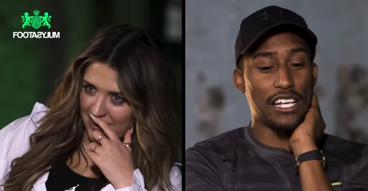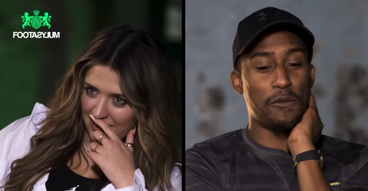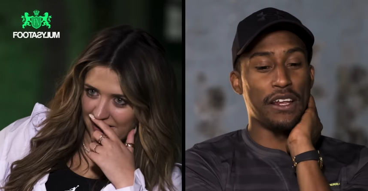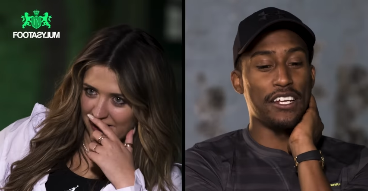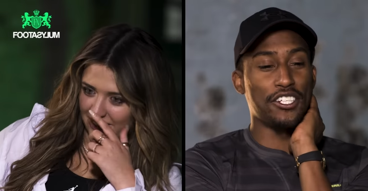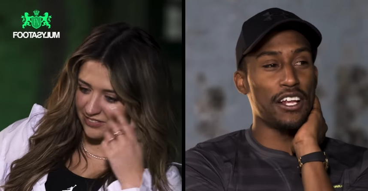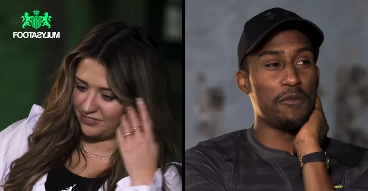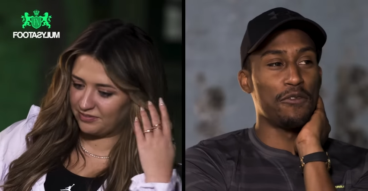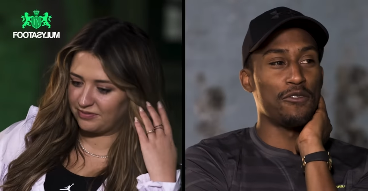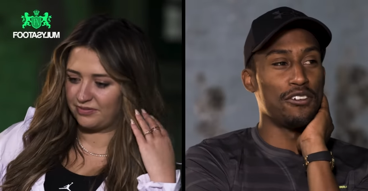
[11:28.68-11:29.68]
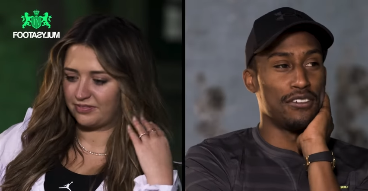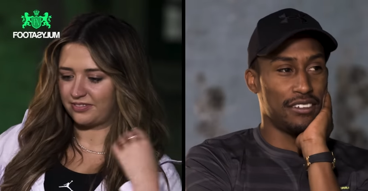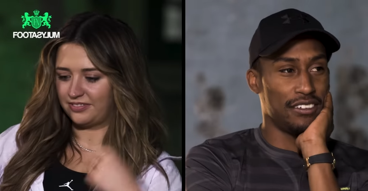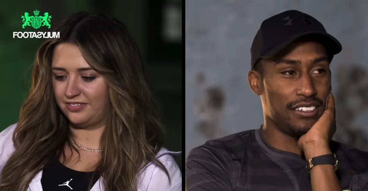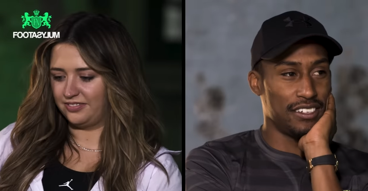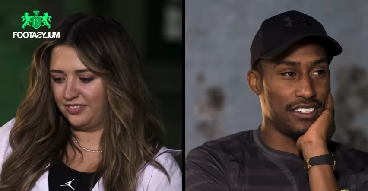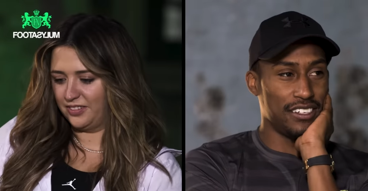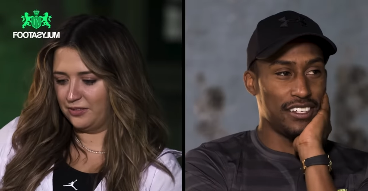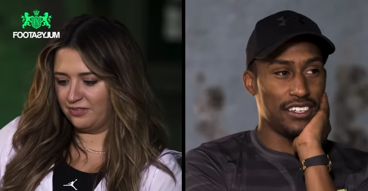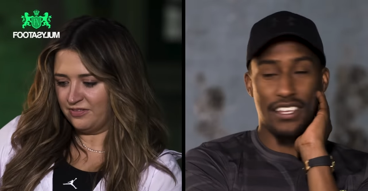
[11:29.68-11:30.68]
Speaker 1: explanation number four.
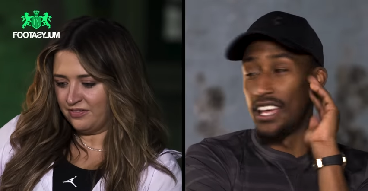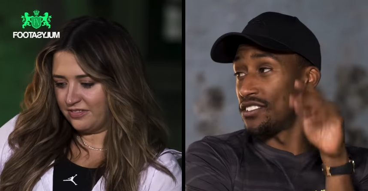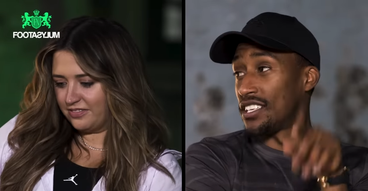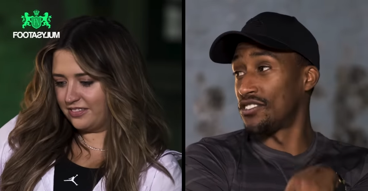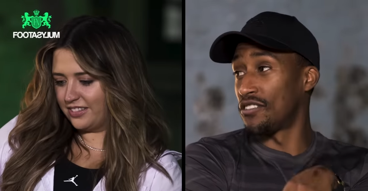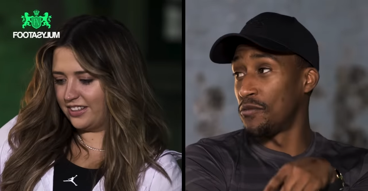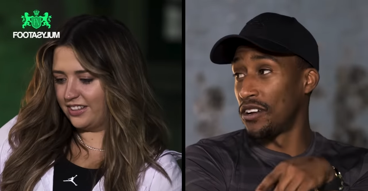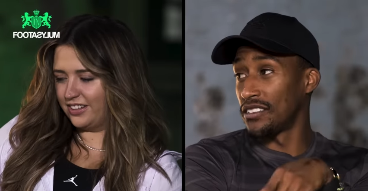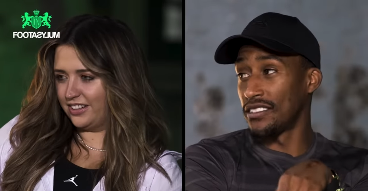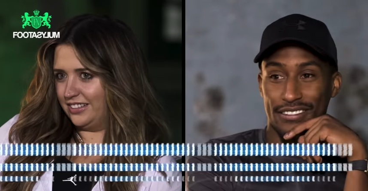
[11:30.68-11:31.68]
Uh, they looked at the screen once.